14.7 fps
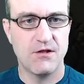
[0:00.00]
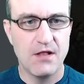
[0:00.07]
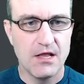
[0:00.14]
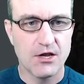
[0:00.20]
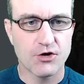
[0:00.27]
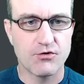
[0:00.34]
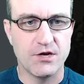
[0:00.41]

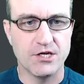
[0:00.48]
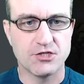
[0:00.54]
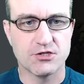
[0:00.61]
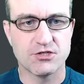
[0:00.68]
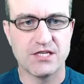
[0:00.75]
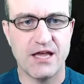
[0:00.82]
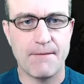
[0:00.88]

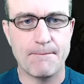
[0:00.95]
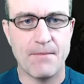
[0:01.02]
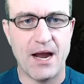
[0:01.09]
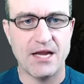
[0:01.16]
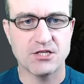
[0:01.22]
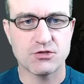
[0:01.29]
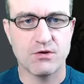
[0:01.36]
creatures get
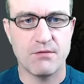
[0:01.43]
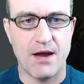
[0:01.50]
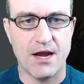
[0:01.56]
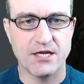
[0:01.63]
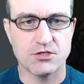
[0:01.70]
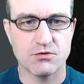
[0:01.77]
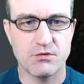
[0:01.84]

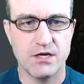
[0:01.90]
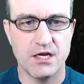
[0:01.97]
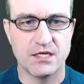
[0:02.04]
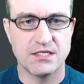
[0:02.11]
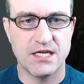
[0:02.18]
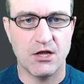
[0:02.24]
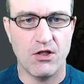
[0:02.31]
-3/-3
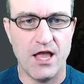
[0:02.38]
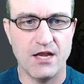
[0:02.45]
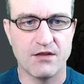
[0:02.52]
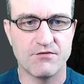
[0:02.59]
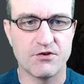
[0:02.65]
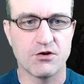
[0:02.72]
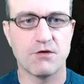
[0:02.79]
until
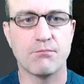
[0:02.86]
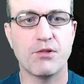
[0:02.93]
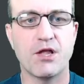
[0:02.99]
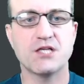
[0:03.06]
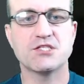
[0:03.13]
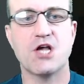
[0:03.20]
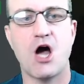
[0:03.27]
end of turn,
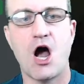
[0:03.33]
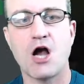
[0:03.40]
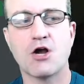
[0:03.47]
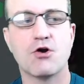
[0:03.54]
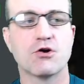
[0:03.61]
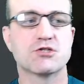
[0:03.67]
plus Encore.